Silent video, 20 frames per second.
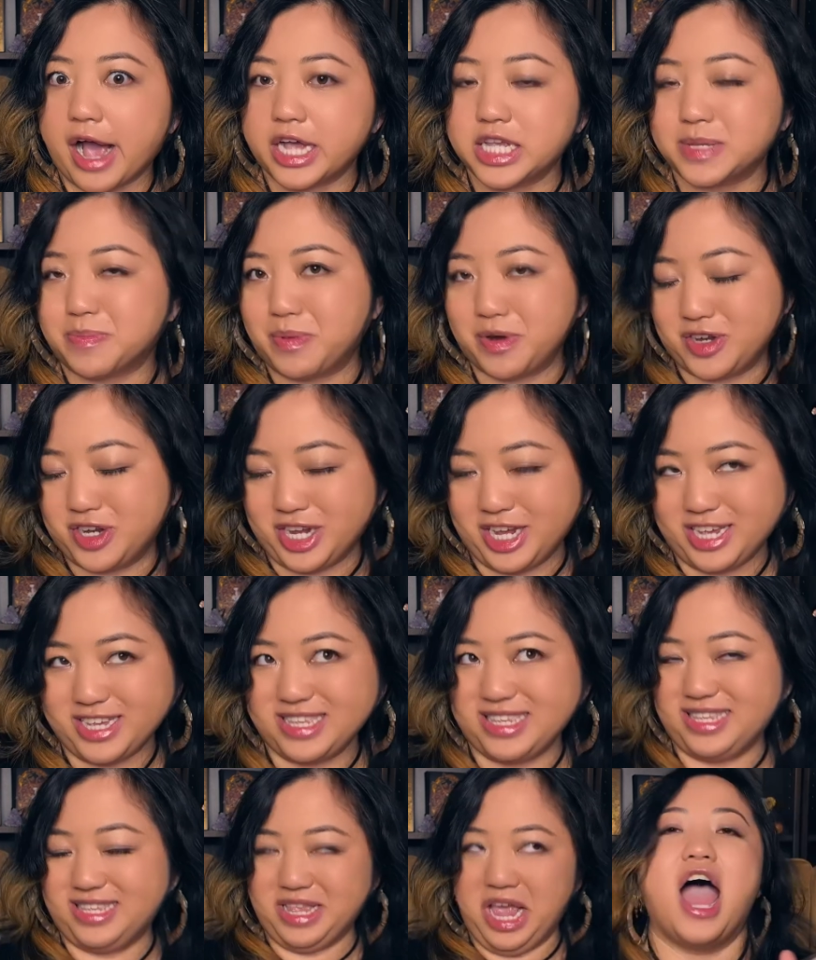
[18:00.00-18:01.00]

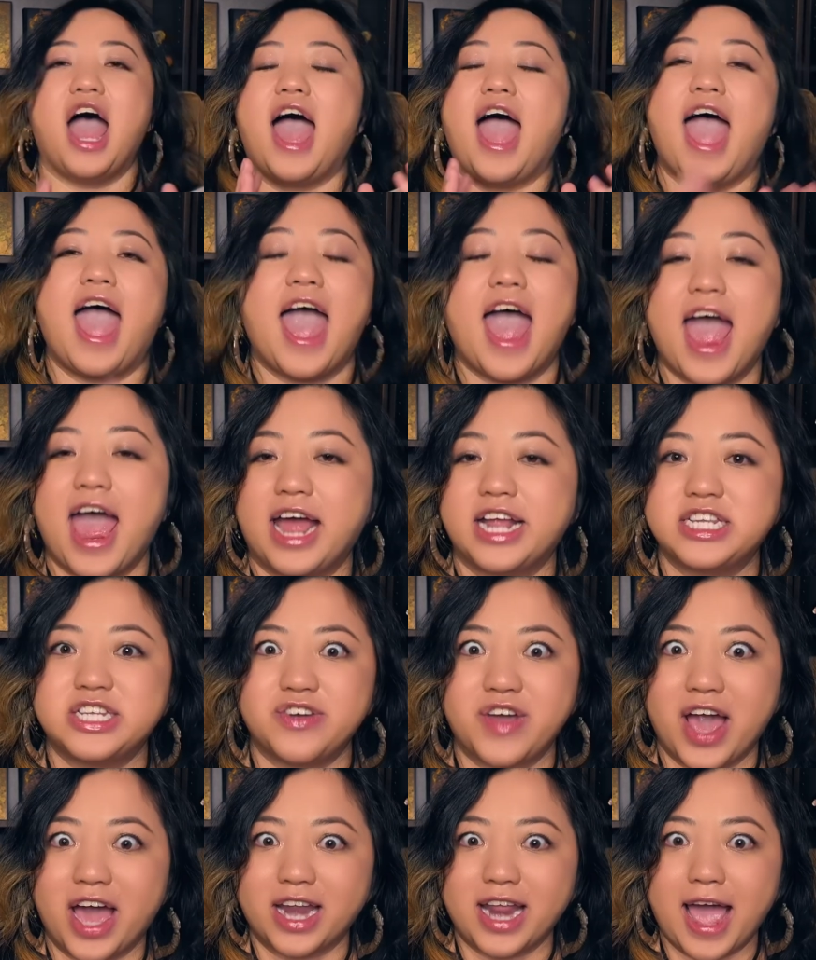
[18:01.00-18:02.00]
expertise had to
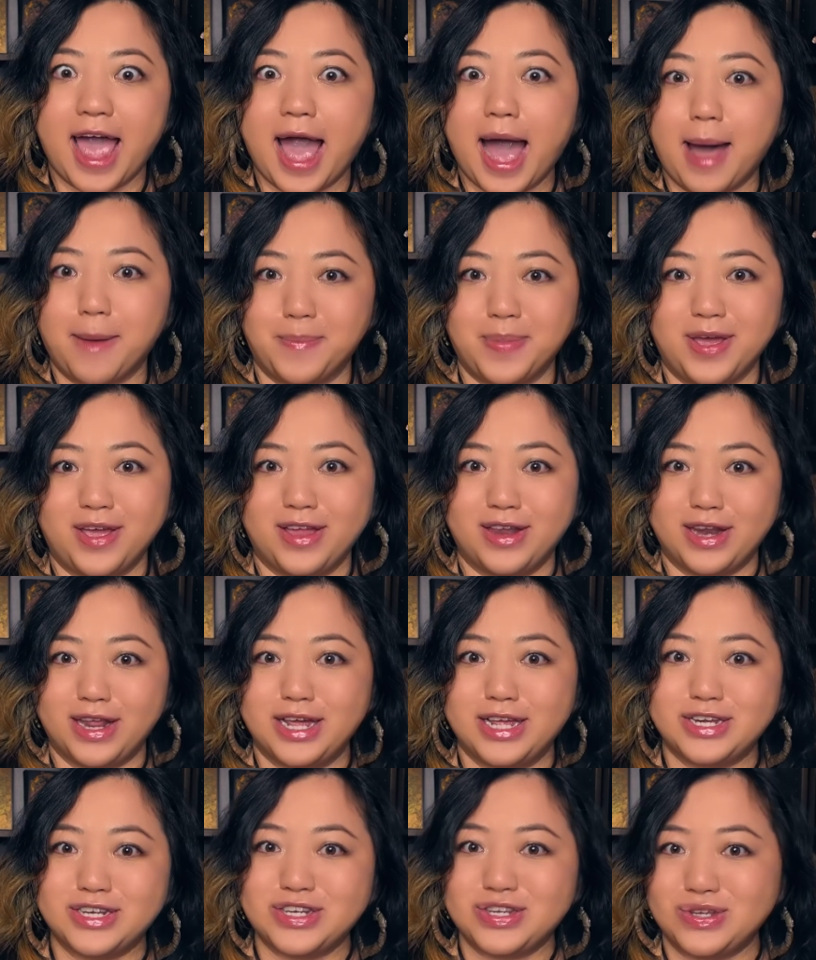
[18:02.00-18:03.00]
have happen
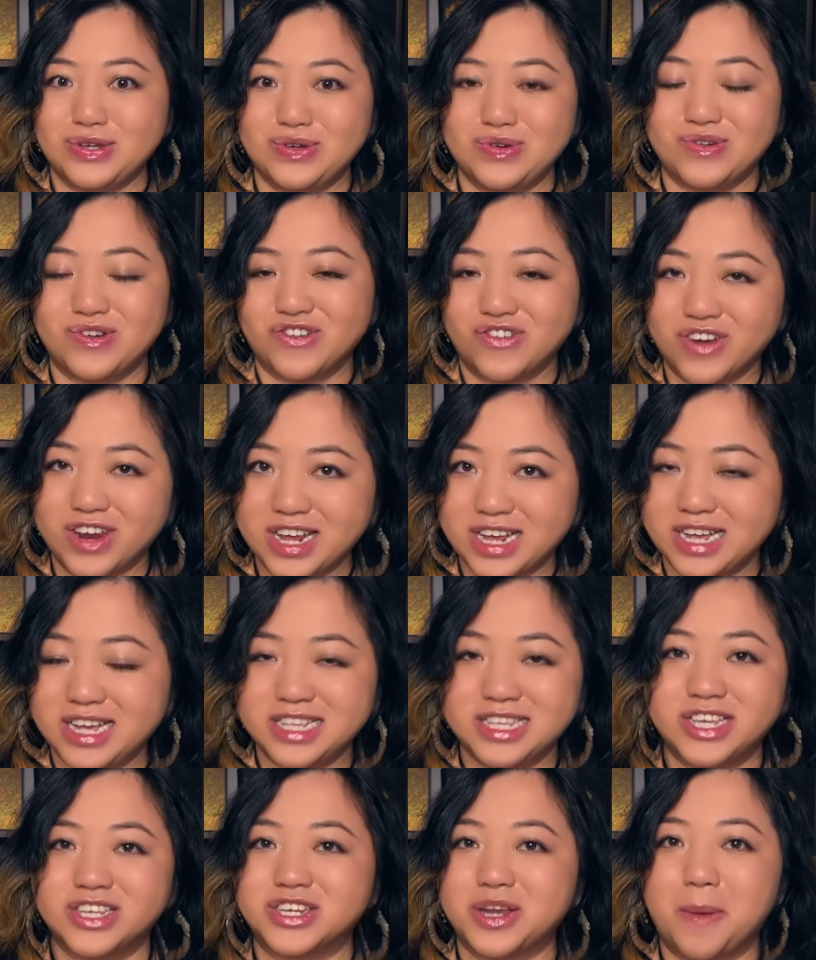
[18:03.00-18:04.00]
to create
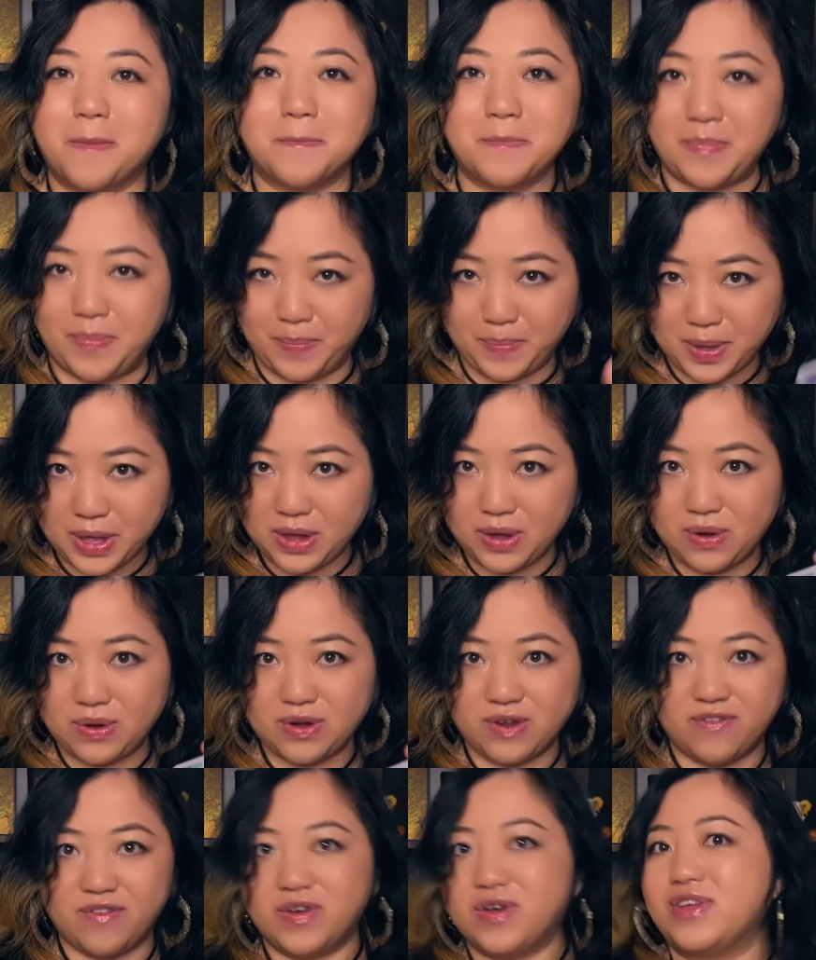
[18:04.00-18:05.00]
such a
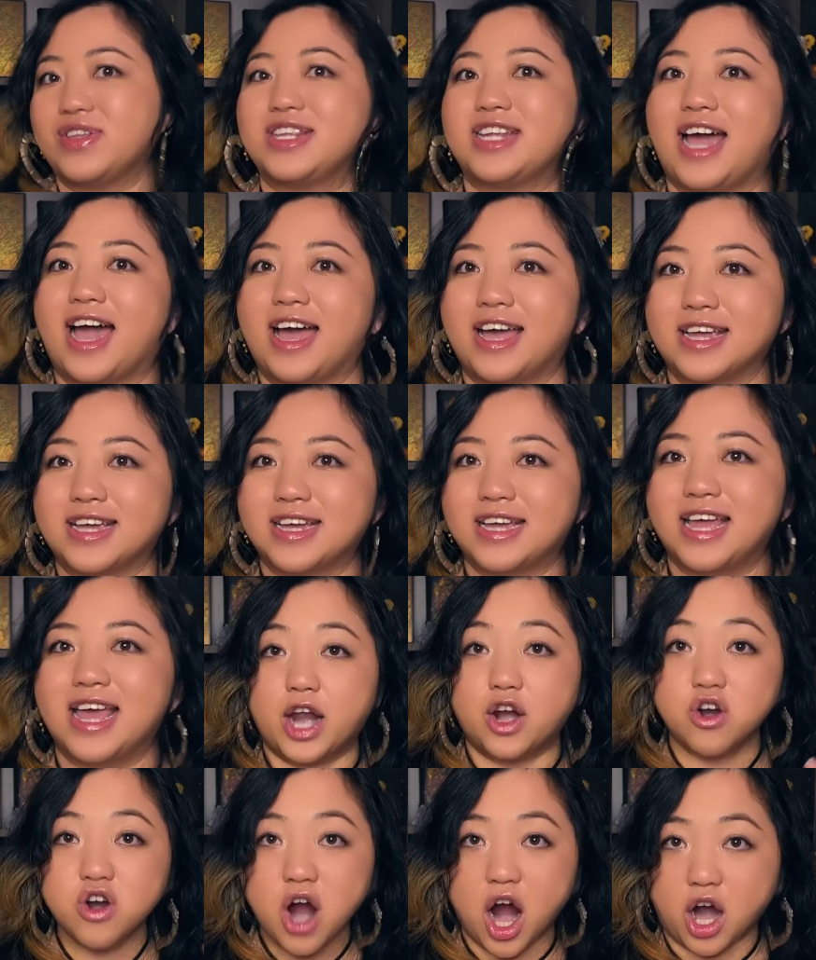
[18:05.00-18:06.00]
beautiful deck.
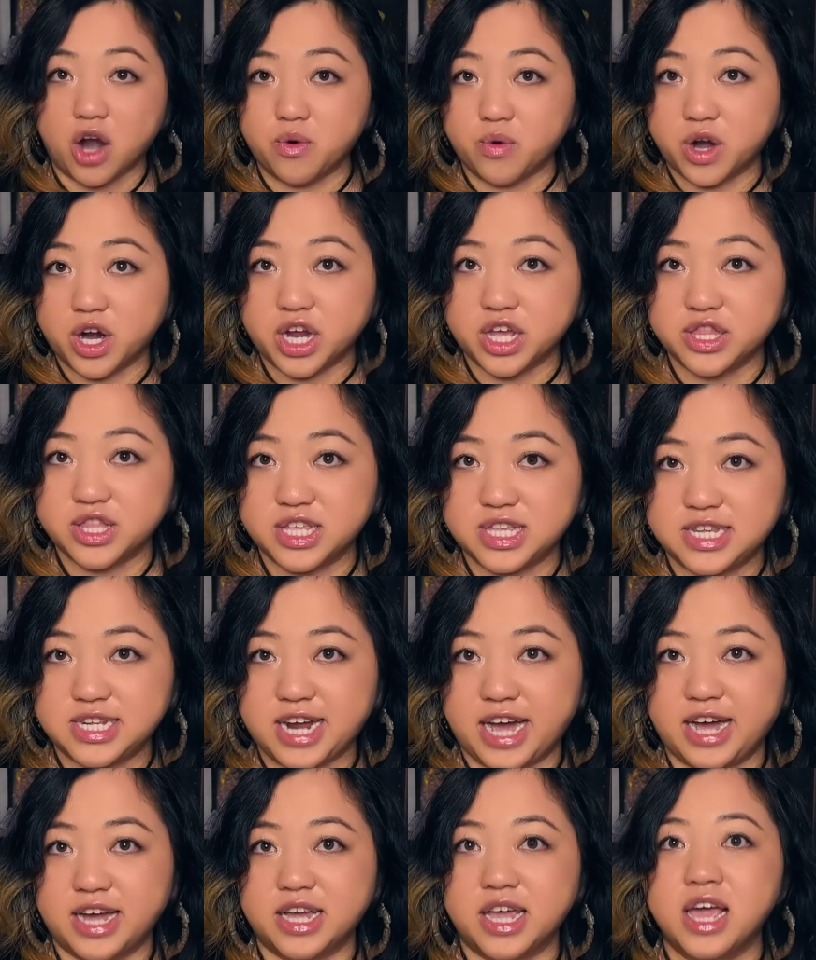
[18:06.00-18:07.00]
And her artwork in this
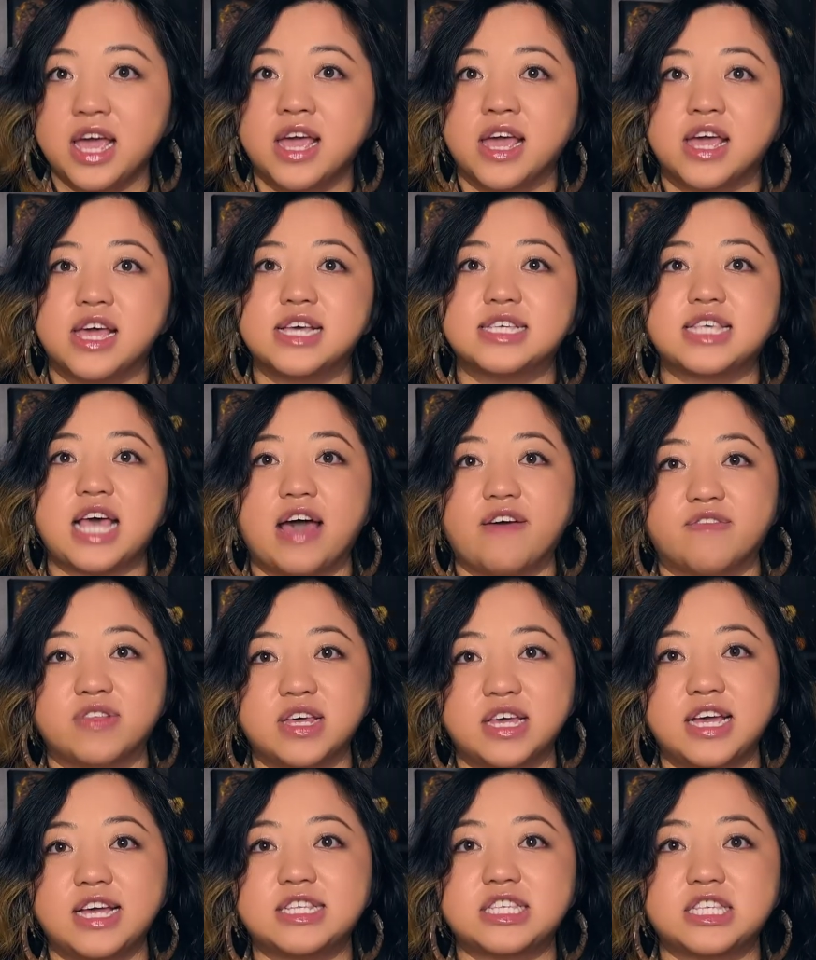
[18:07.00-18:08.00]
deck is heavily